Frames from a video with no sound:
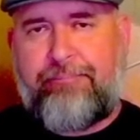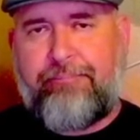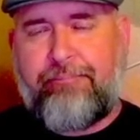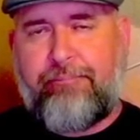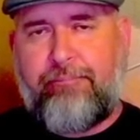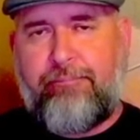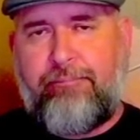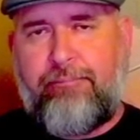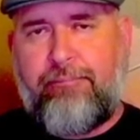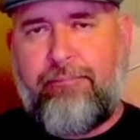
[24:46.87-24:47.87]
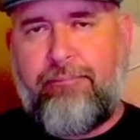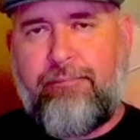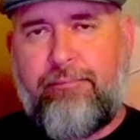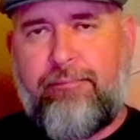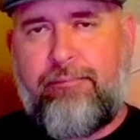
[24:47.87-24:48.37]

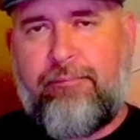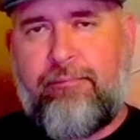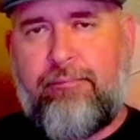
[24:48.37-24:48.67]
(silence)